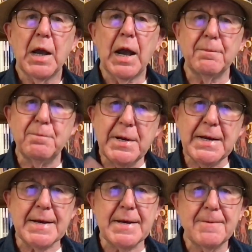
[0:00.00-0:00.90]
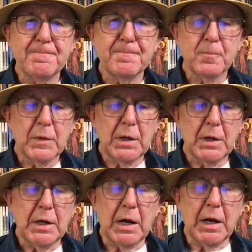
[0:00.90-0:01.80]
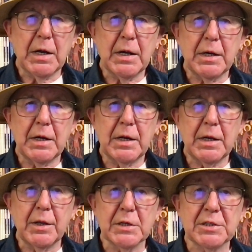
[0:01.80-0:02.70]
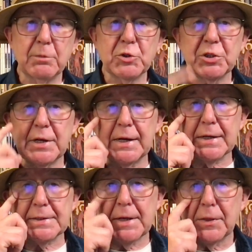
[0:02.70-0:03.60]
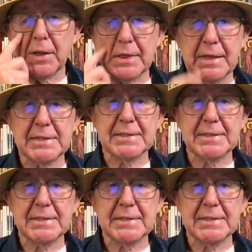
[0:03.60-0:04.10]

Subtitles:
And B, the assumption is that this